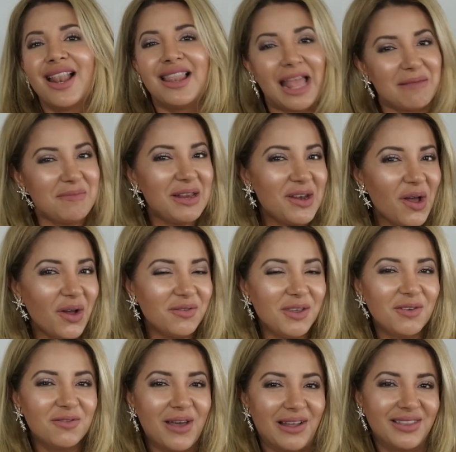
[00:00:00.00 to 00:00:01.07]
Let me know if
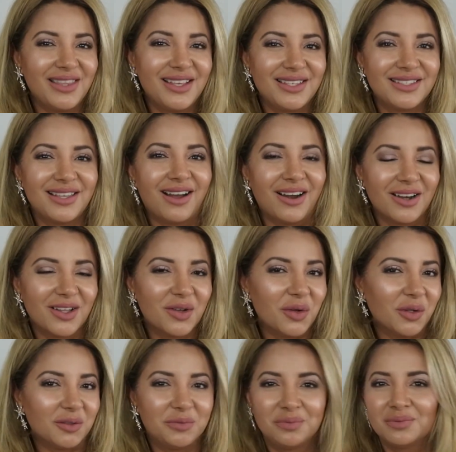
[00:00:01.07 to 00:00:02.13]
you found this
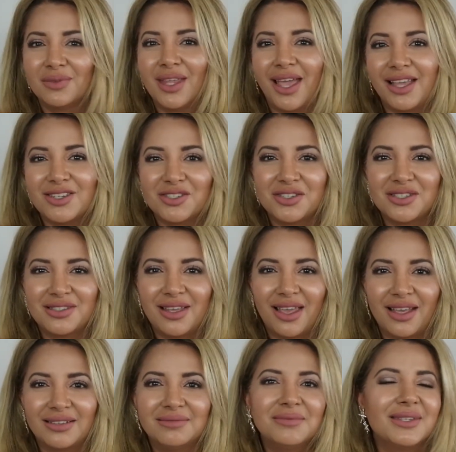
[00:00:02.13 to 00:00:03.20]
article
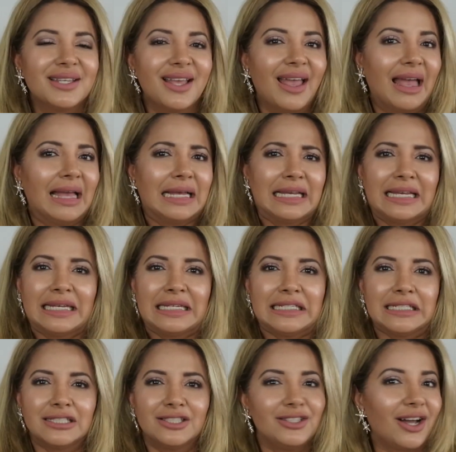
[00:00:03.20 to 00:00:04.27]
interesting,
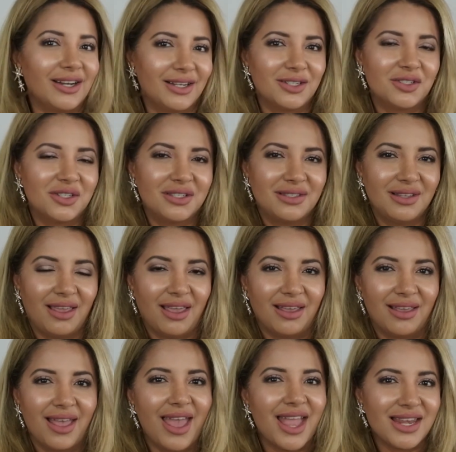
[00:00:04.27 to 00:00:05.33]
not
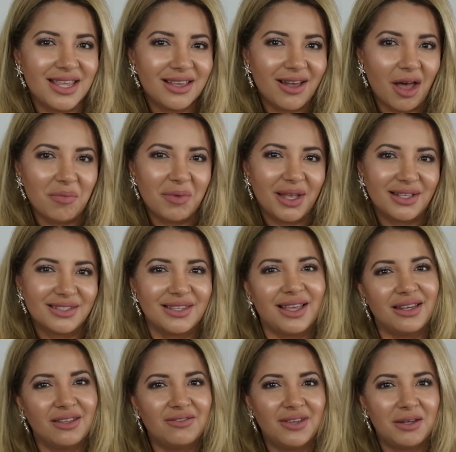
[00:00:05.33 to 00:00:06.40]
interesting, any comments,
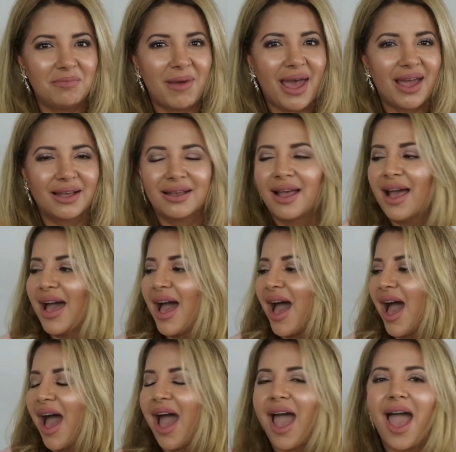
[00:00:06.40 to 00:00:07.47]
any feedback.
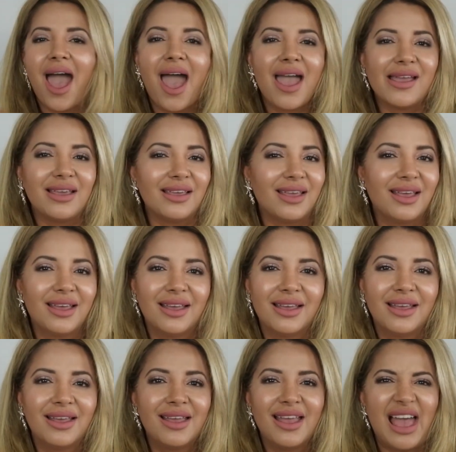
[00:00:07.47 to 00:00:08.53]
I
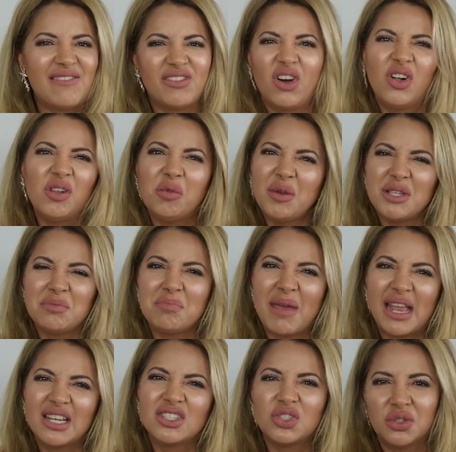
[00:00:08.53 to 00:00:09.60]
have always
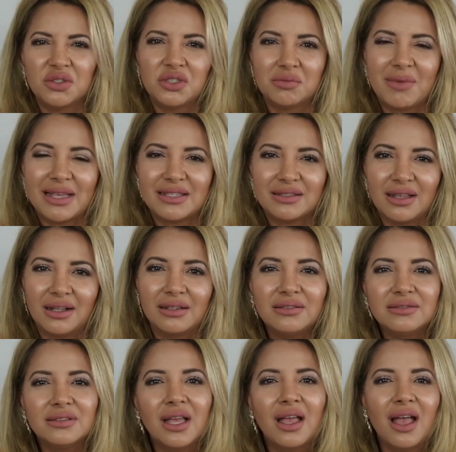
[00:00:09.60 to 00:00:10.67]
been true to myself.